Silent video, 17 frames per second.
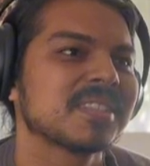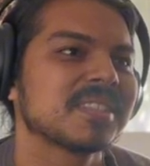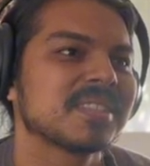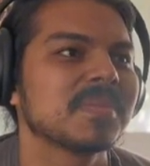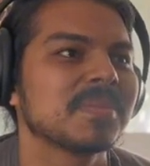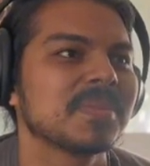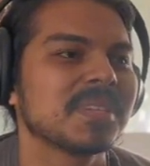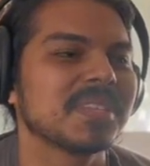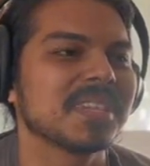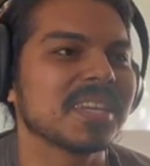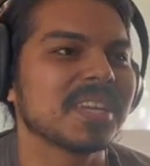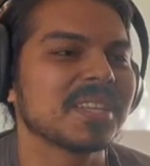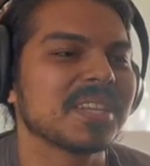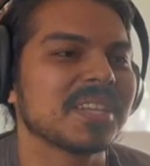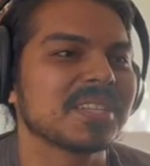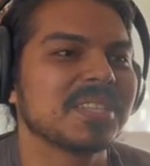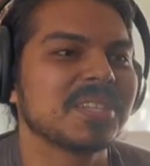But again,
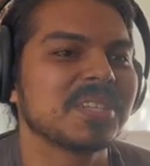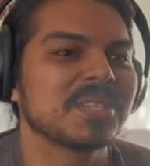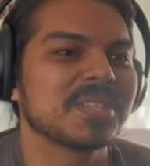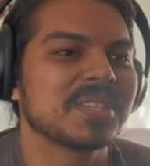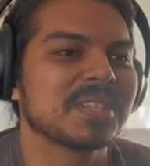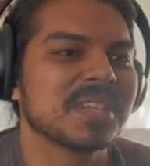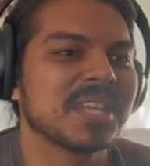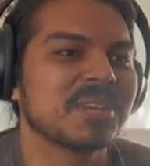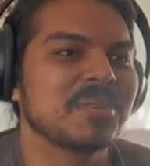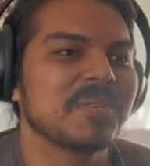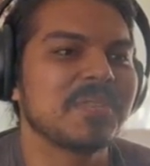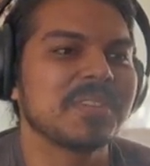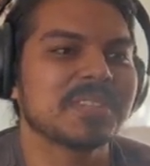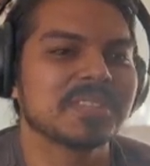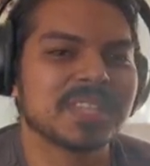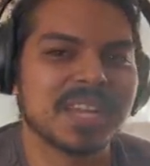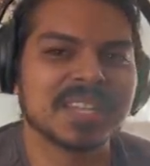like, he, like Goofy
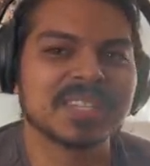just has